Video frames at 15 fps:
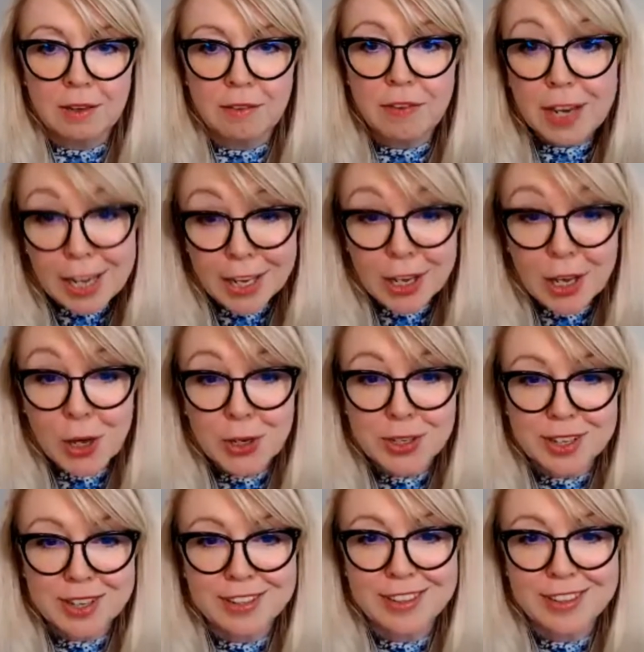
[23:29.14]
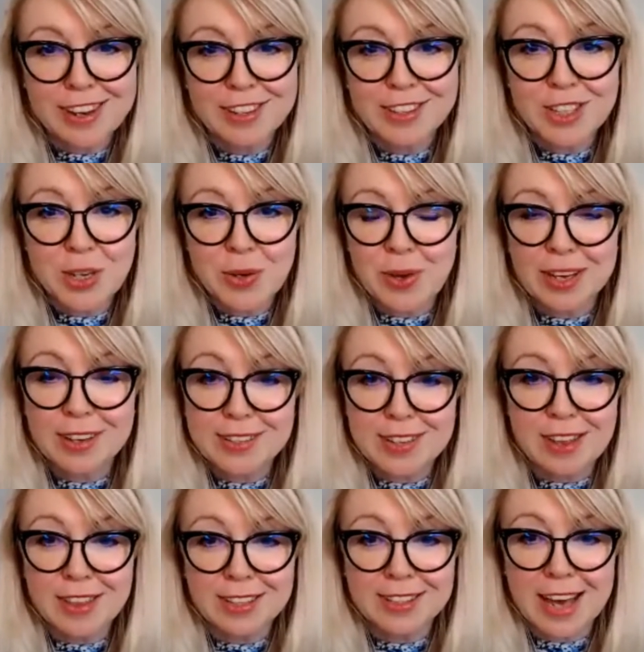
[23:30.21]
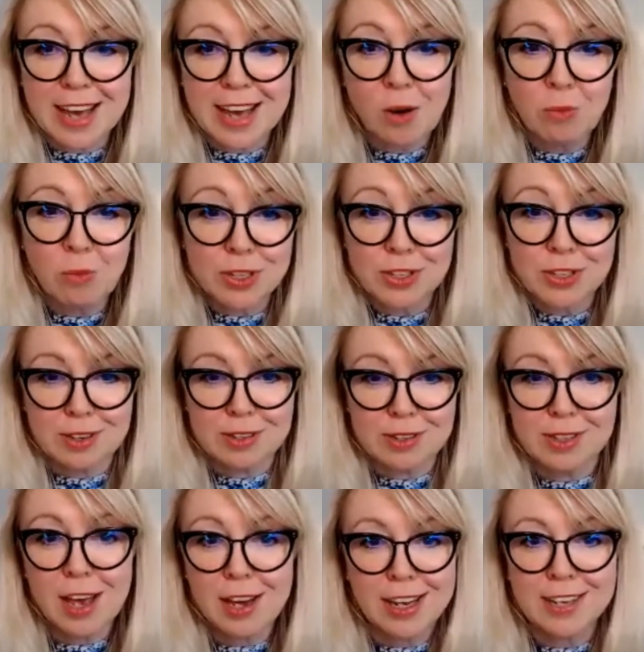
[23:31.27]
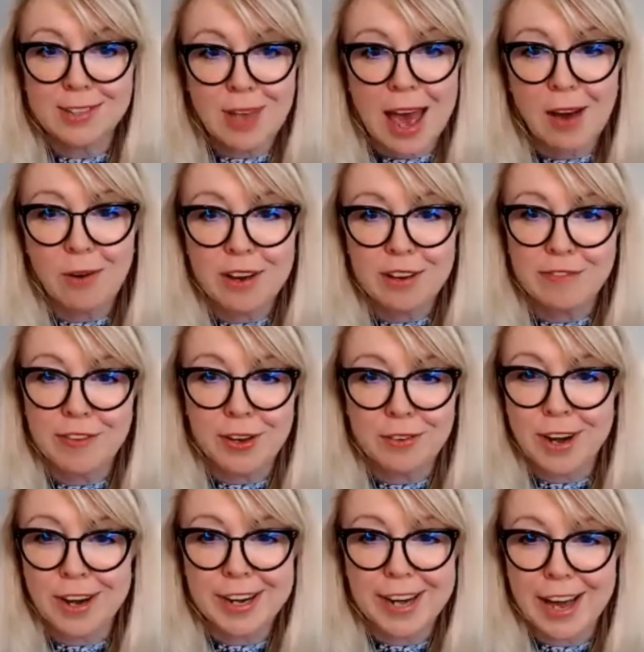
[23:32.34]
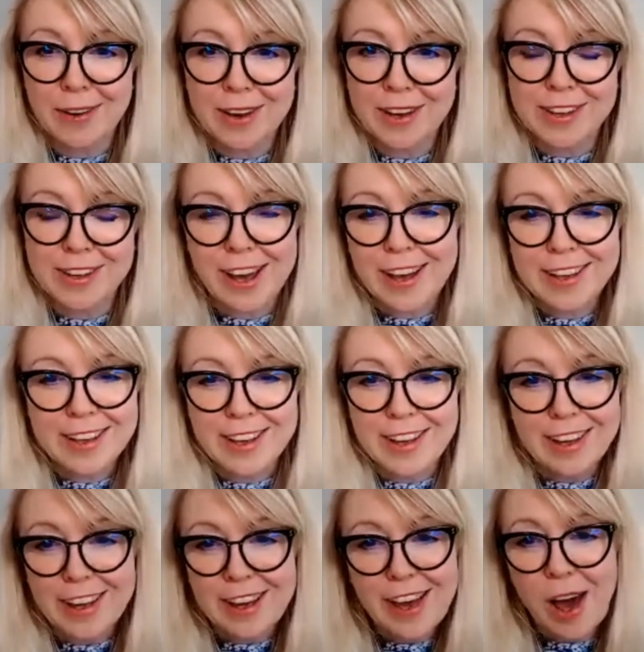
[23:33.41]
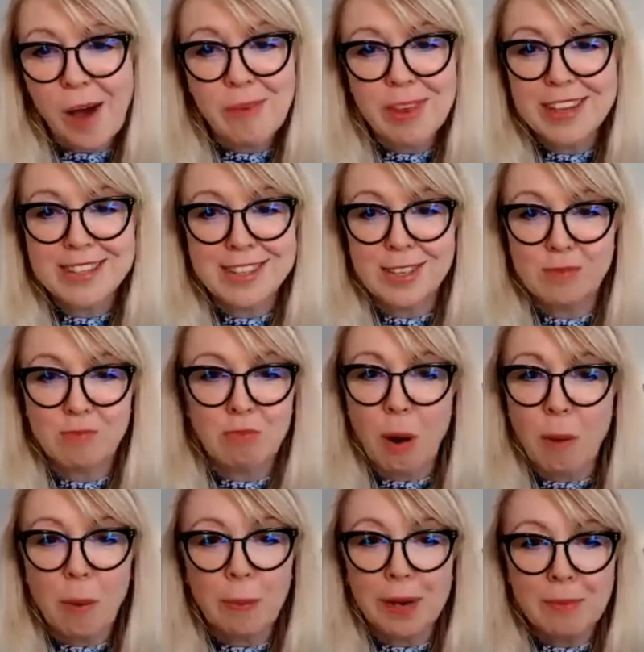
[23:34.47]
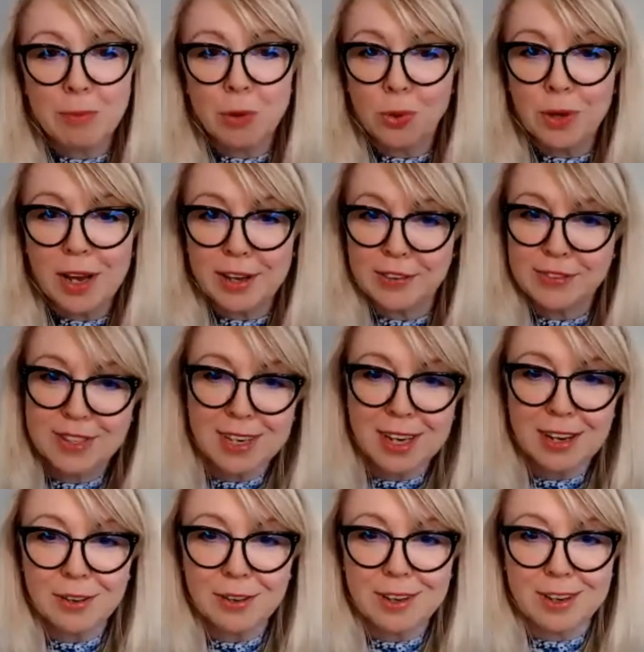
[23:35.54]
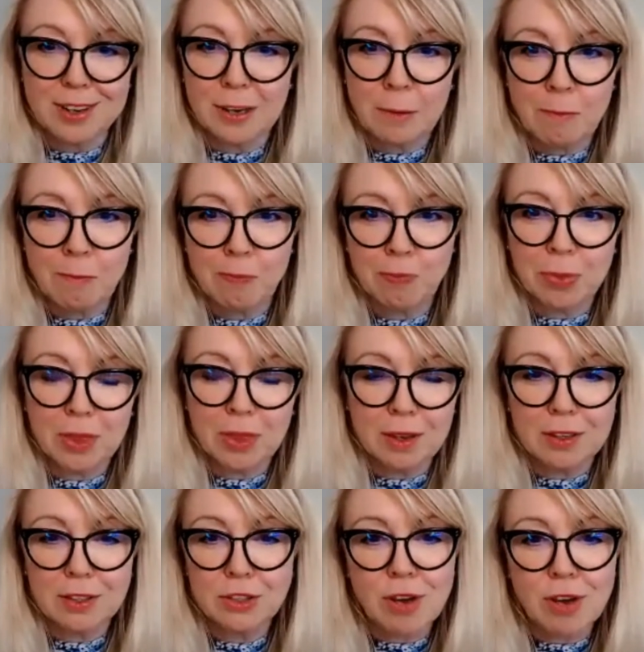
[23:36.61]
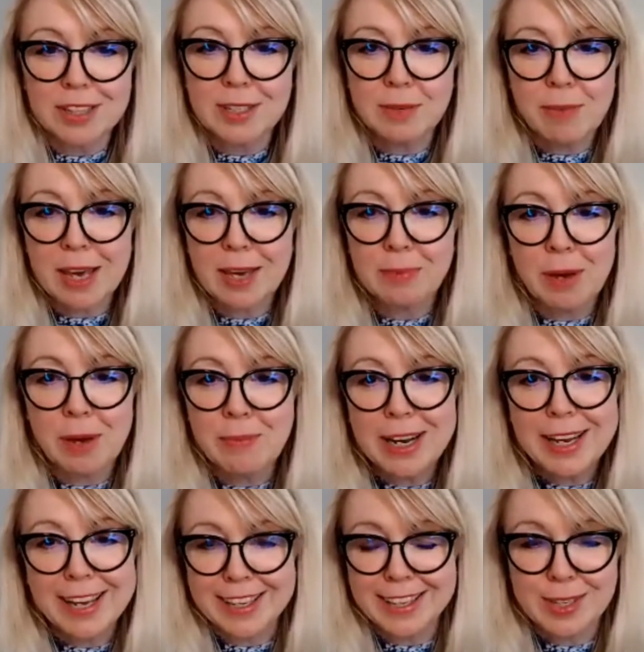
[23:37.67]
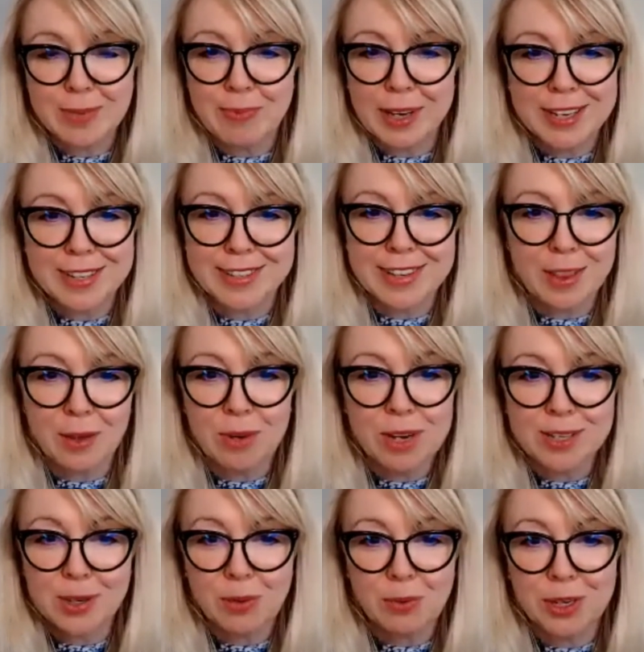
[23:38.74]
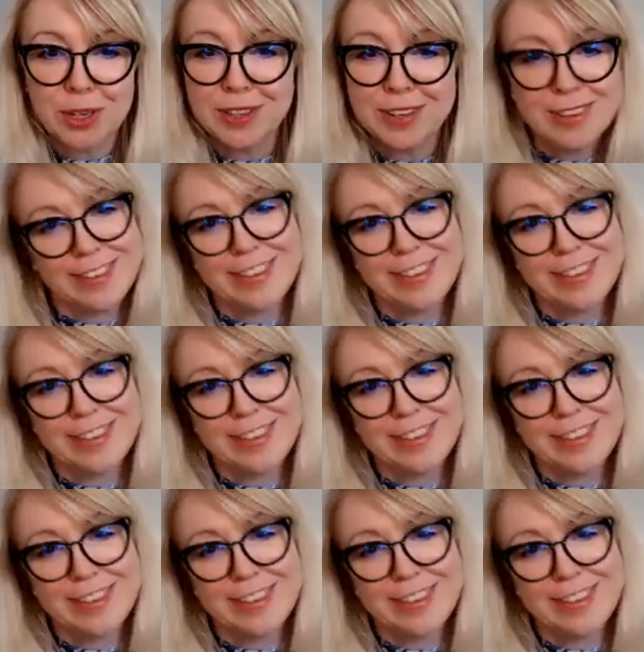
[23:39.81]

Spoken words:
feeling good and doing something to help, which certainly is how I feel right now. I mean, this is probably more lifestyle than trying to make my millions, because otherwise I wouldn't